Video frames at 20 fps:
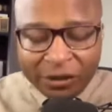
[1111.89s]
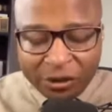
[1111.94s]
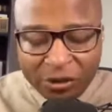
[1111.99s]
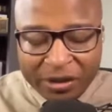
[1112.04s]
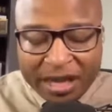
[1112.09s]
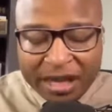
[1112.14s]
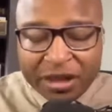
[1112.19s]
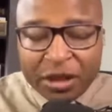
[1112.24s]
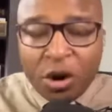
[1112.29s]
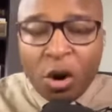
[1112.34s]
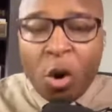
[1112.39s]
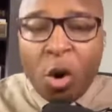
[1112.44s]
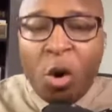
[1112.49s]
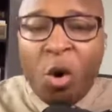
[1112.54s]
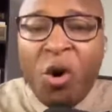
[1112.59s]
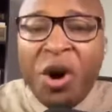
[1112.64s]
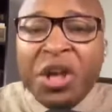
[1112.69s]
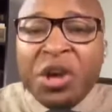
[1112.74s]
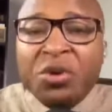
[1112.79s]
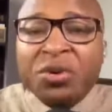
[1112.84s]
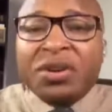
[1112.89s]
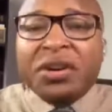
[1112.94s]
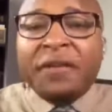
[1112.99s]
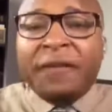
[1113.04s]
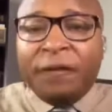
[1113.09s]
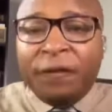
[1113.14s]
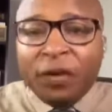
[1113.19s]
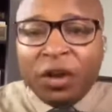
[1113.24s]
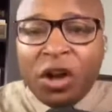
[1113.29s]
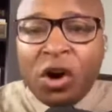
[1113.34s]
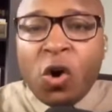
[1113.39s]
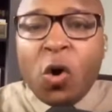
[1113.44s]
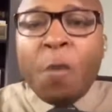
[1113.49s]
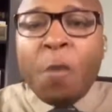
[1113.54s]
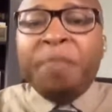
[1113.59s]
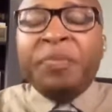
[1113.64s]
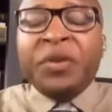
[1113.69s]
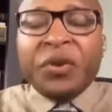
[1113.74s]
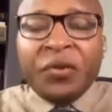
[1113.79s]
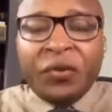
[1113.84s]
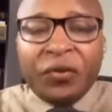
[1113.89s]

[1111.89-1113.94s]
so that the oil could flow